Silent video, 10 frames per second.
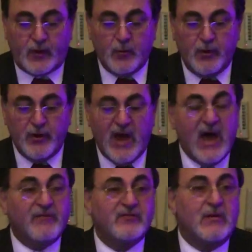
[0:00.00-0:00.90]
where you
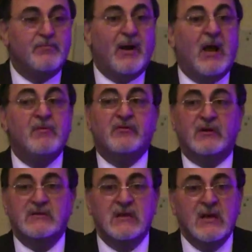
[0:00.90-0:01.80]
have some
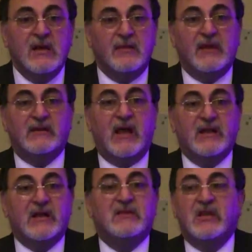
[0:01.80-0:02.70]
parameters that can
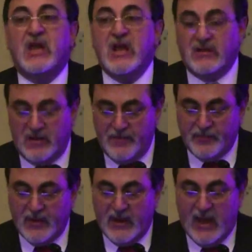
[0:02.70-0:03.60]
indicate
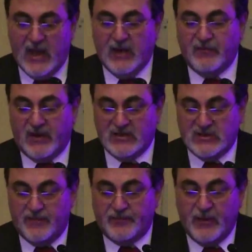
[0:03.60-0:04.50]
efficacy.